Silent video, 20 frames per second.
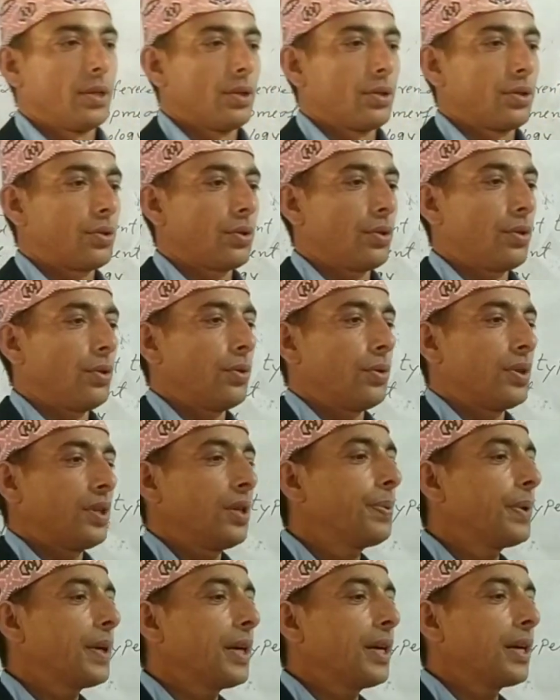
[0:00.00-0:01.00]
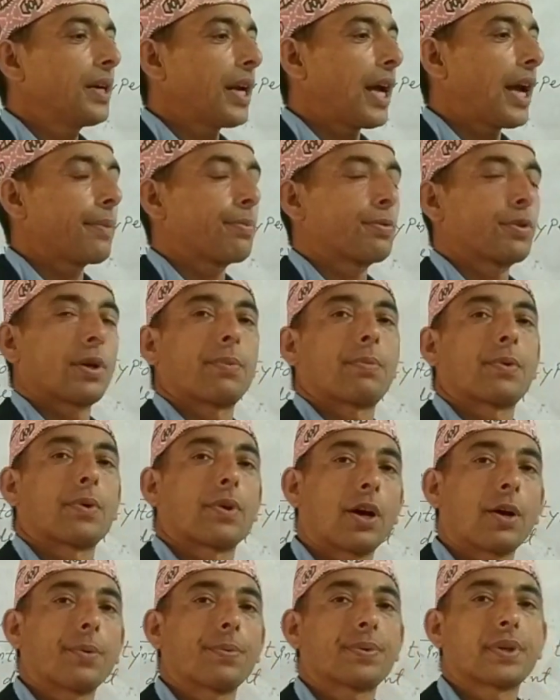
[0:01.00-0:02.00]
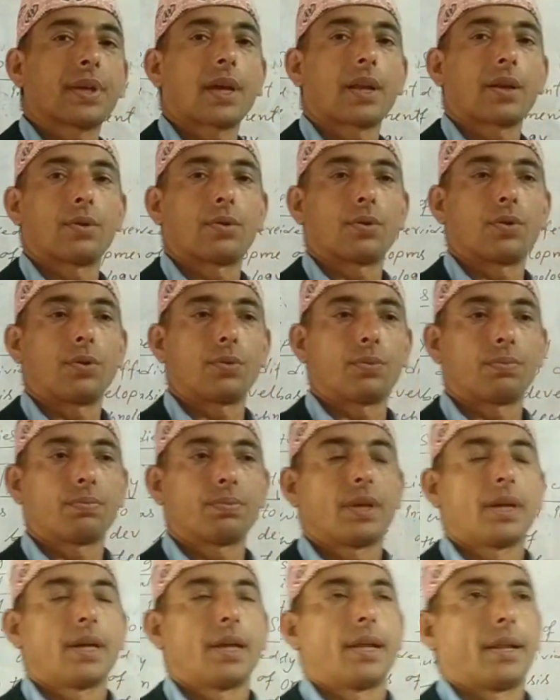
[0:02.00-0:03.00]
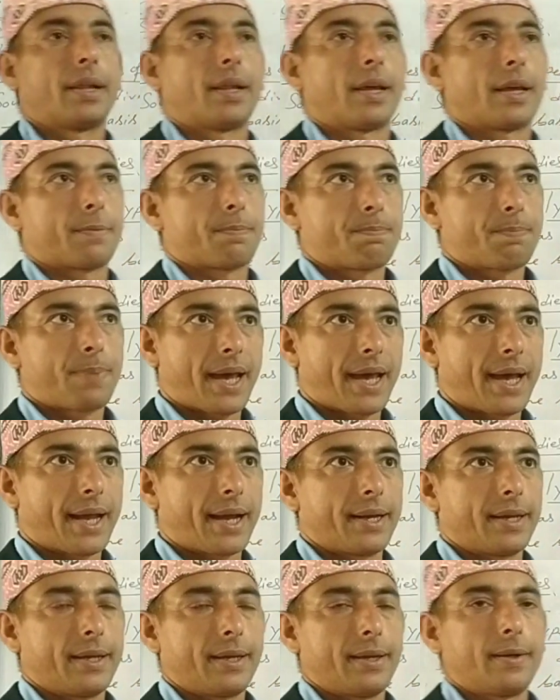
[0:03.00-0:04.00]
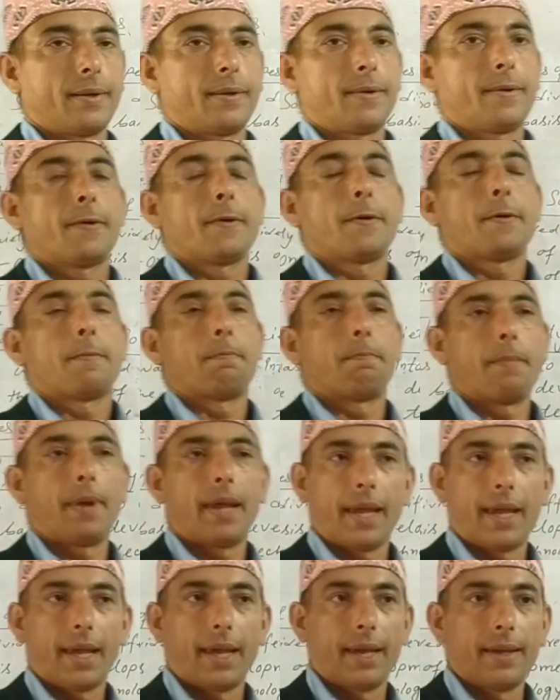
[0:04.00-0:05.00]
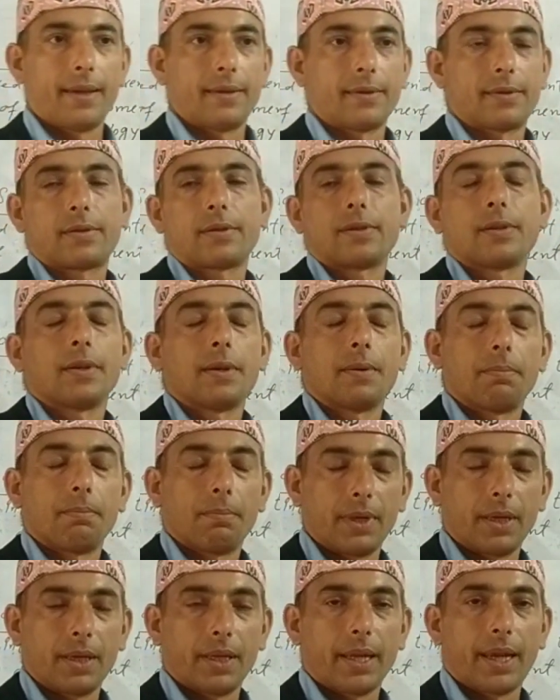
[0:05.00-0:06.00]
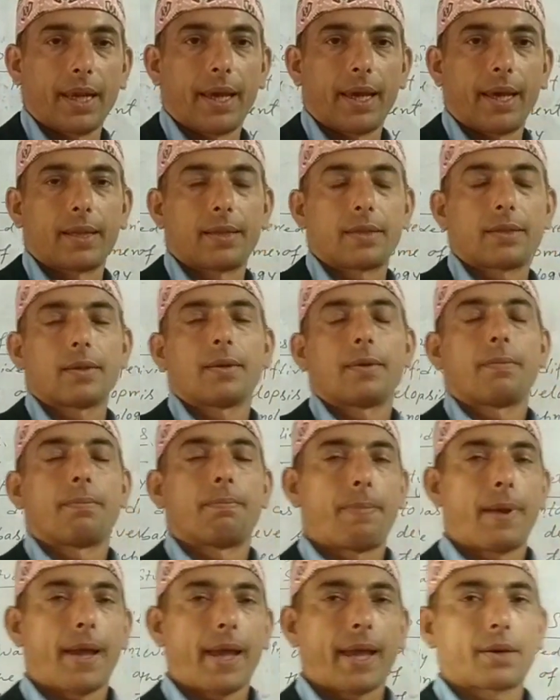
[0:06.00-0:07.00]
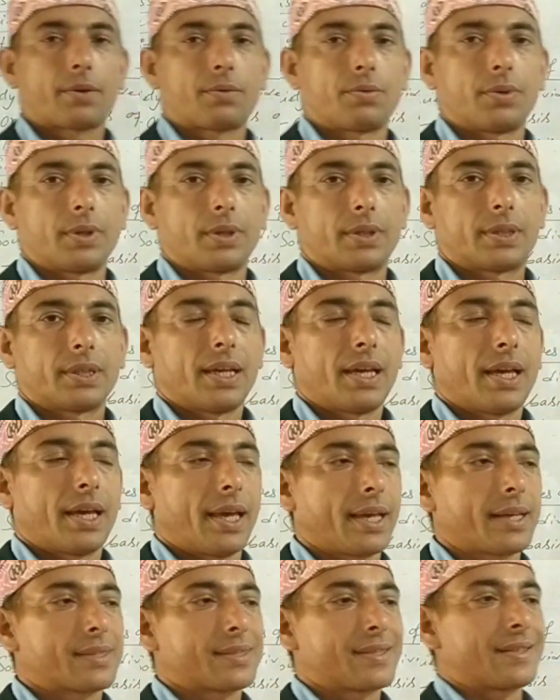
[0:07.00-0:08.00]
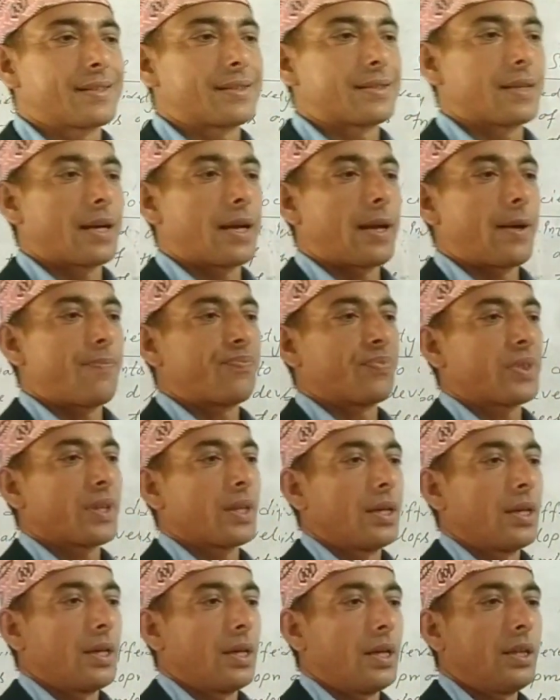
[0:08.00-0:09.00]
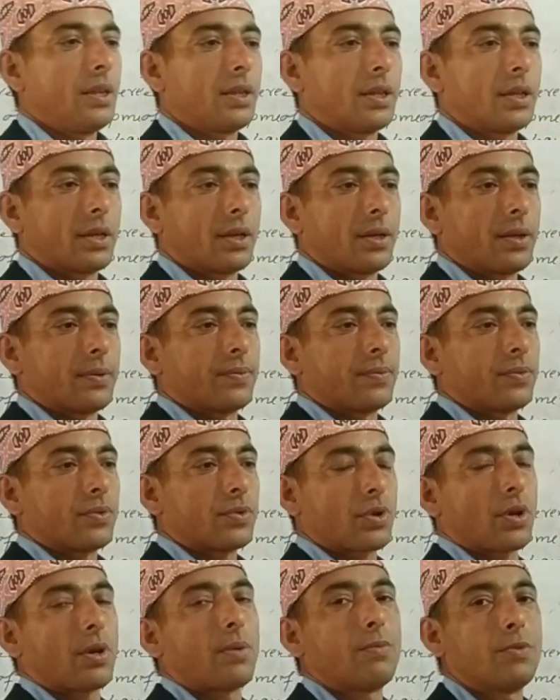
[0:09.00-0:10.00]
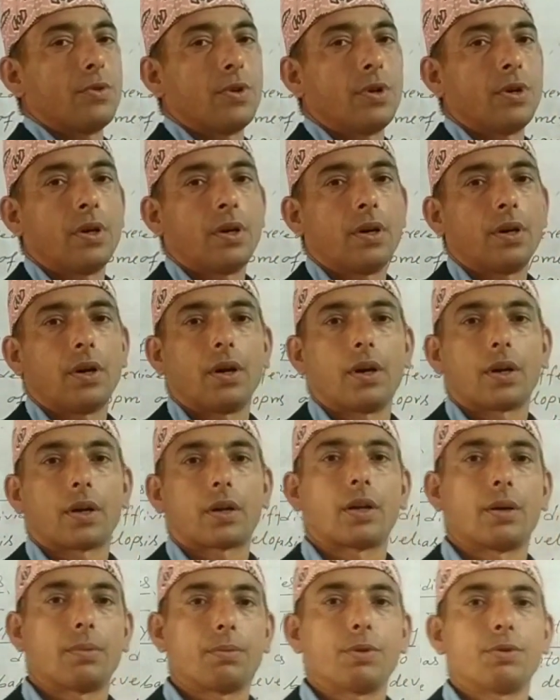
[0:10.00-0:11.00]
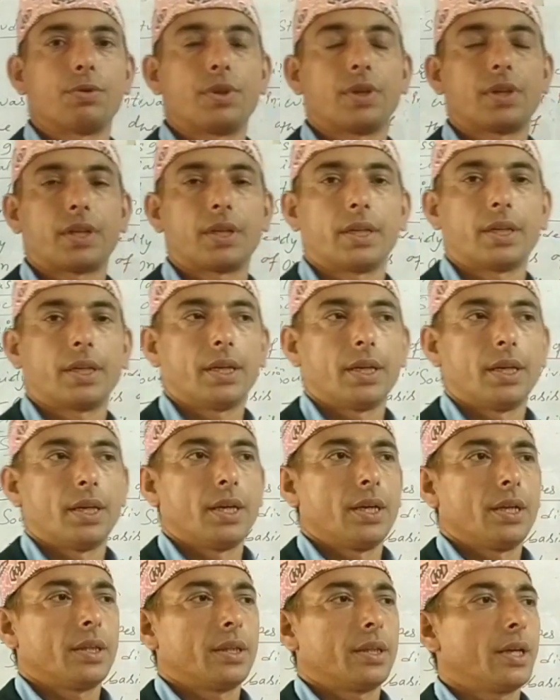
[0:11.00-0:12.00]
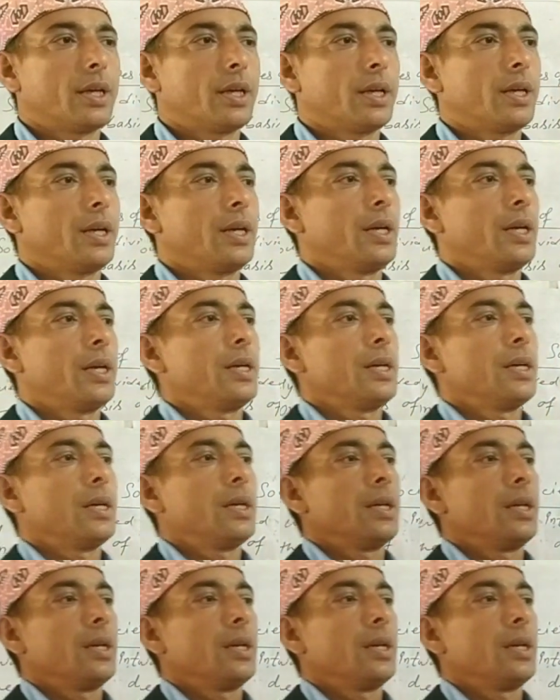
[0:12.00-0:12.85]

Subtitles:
So different types of crops are grown like paddy, maize, millet, buckwheat, etc. In the samuha or community, they